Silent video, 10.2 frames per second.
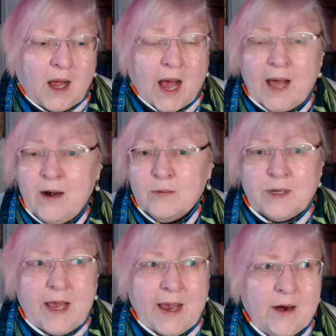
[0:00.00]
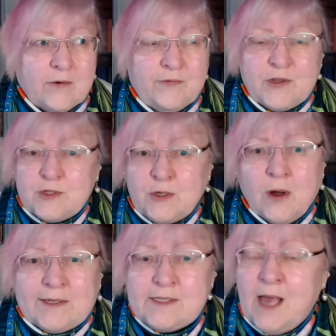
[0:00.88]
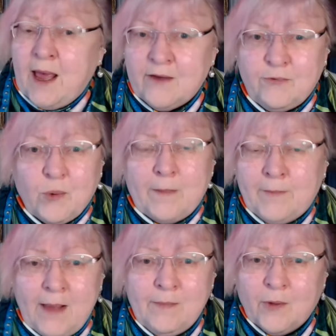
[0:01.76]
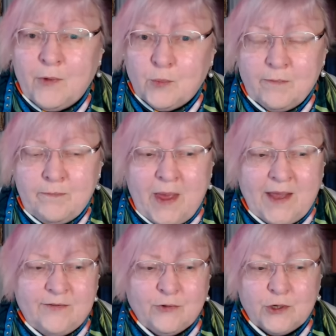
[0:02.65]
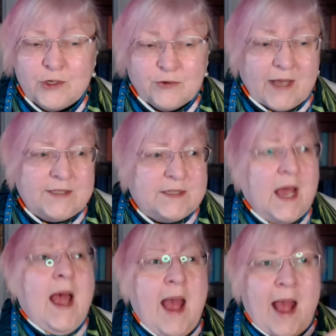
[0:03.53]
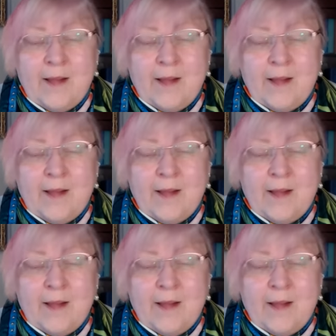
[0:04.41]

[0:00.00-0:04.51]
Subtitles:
I don't care if this costs half what my mother would have paid for a dress